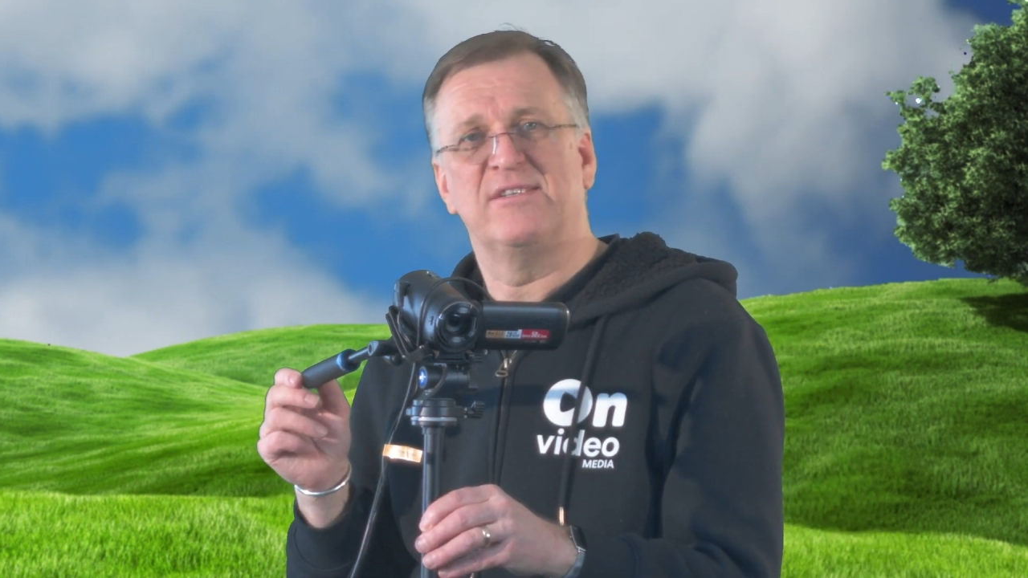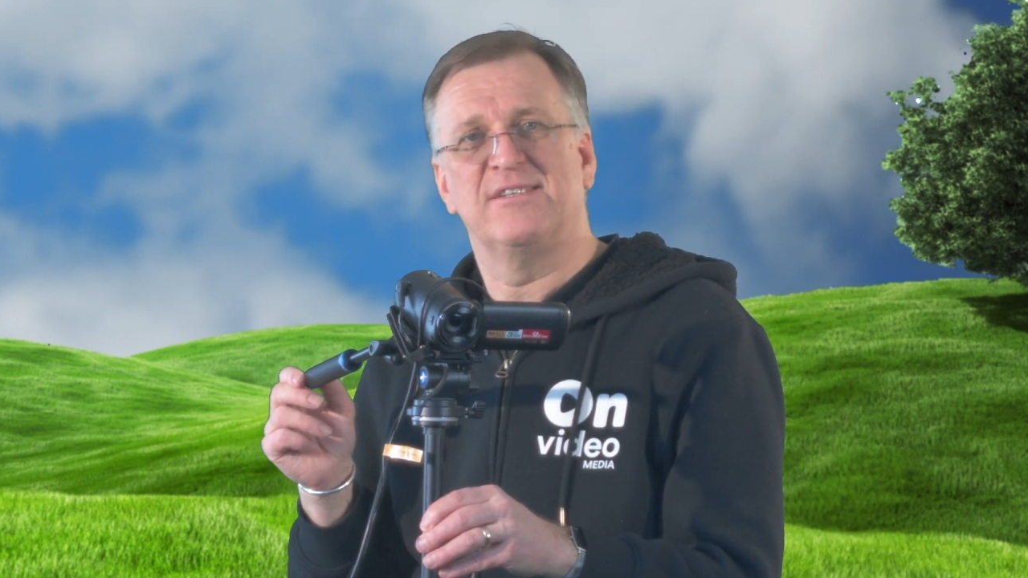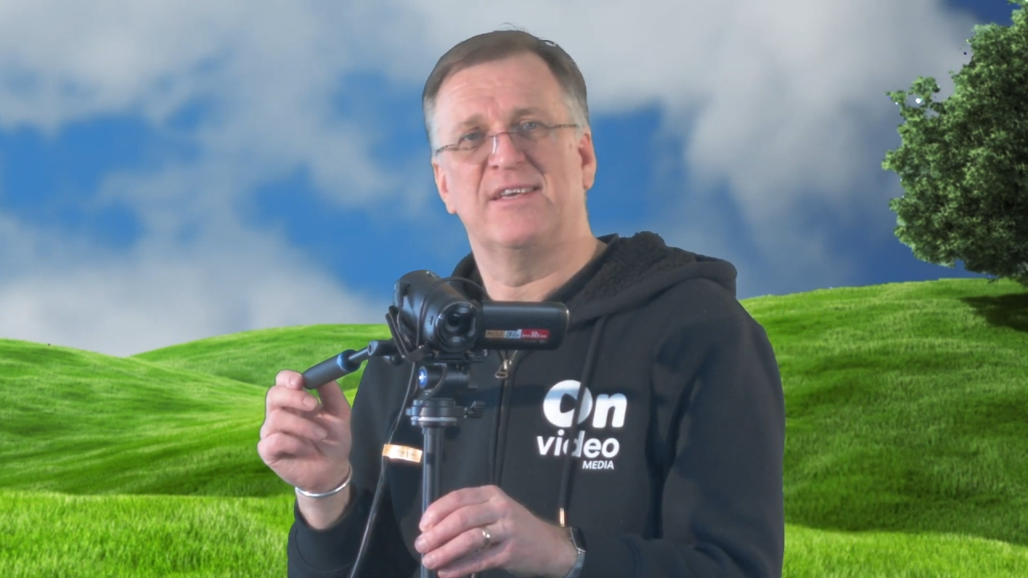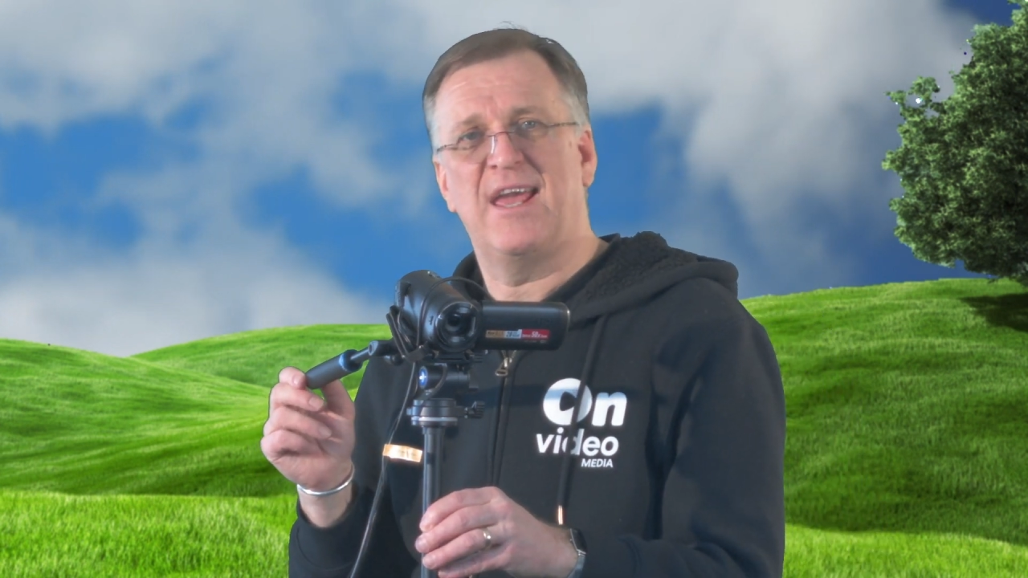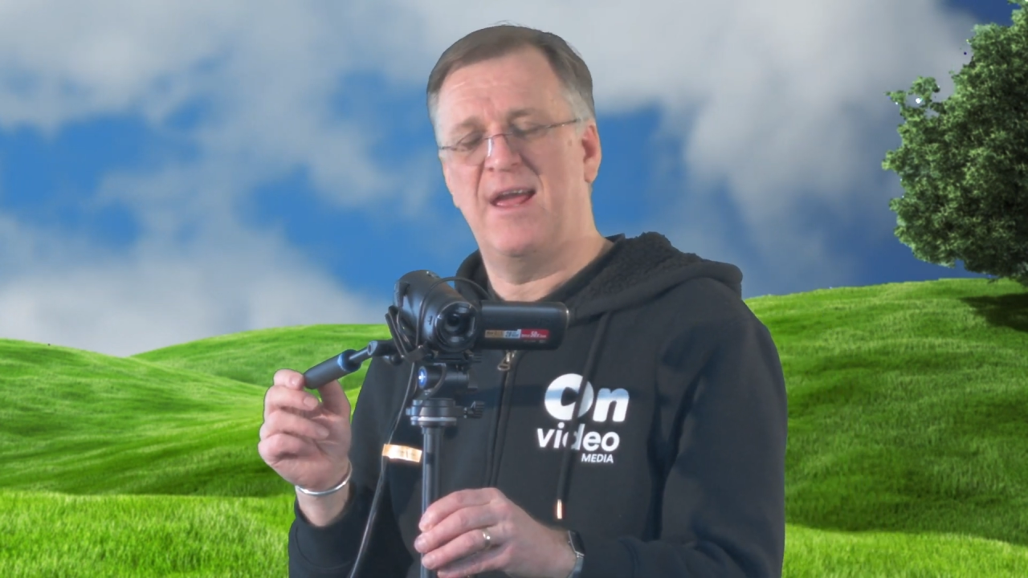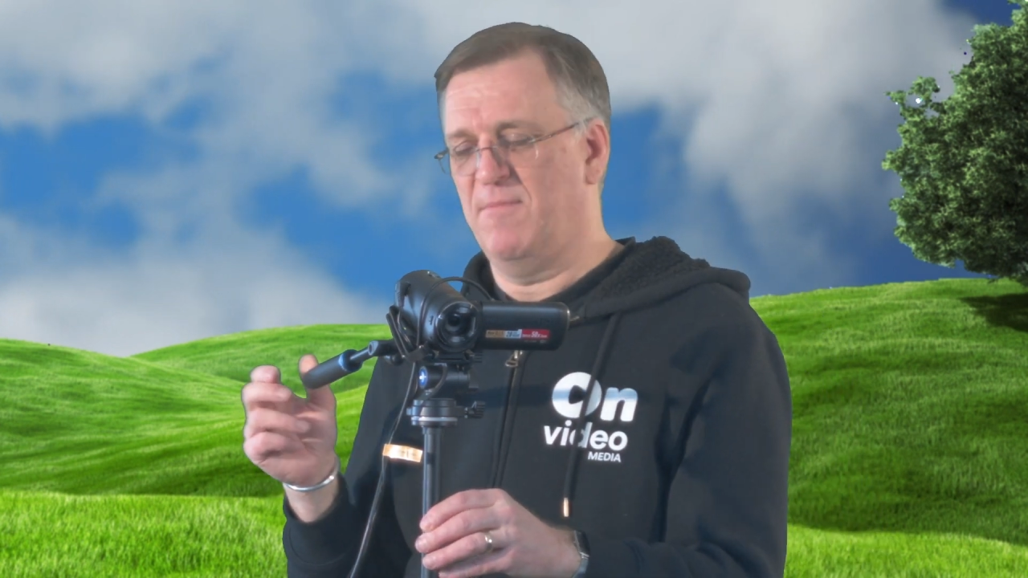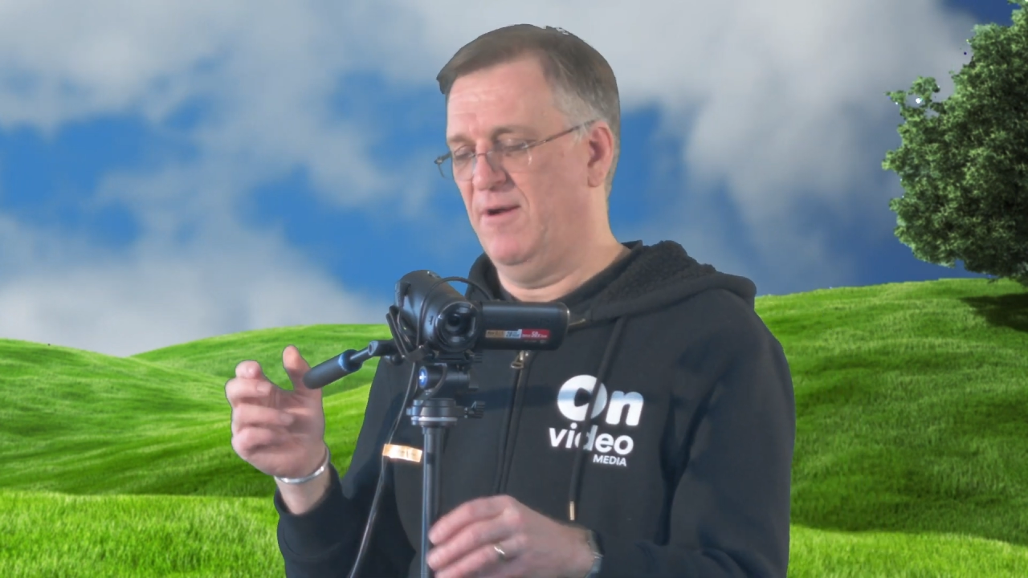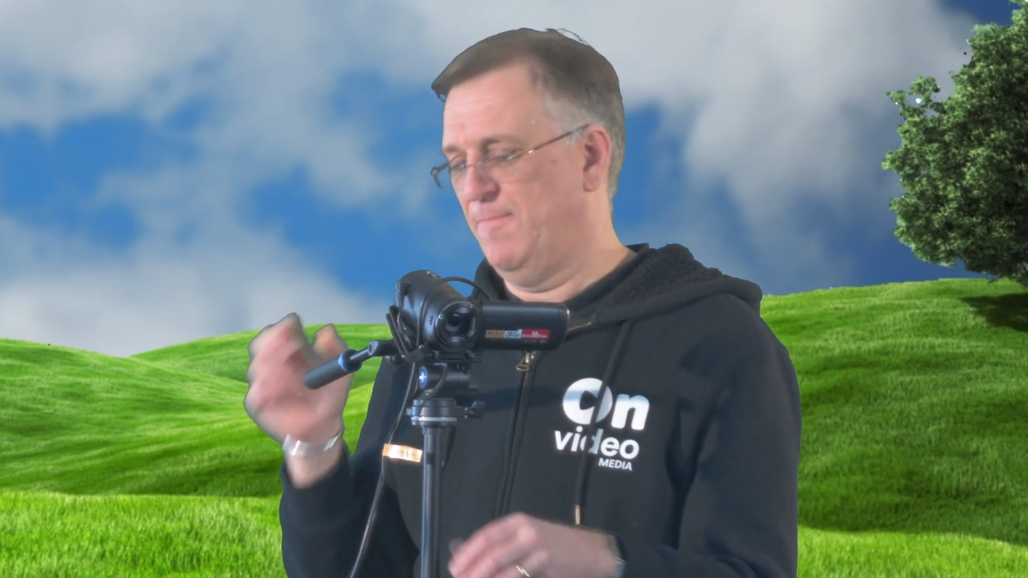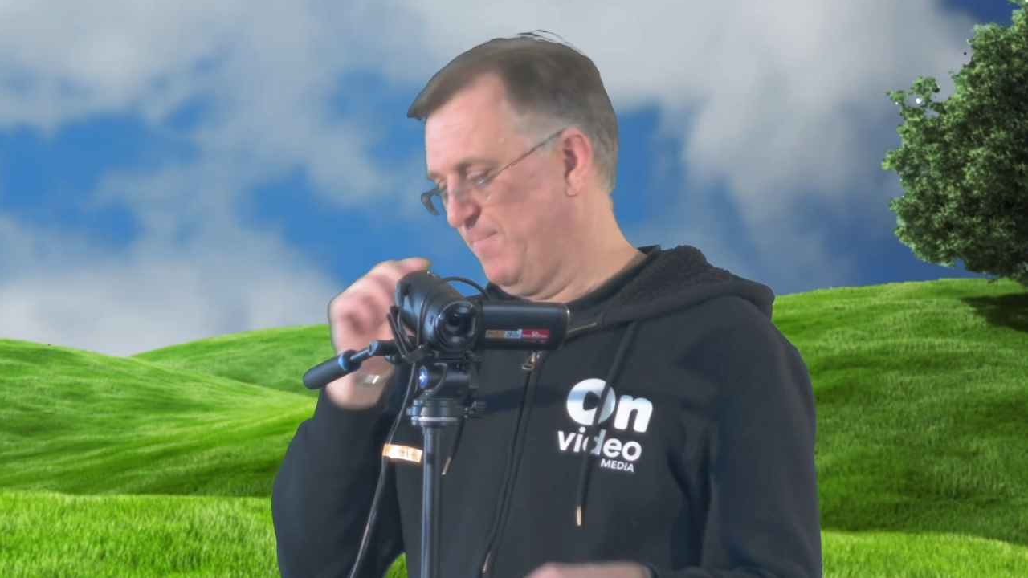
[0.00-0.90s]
to the camera.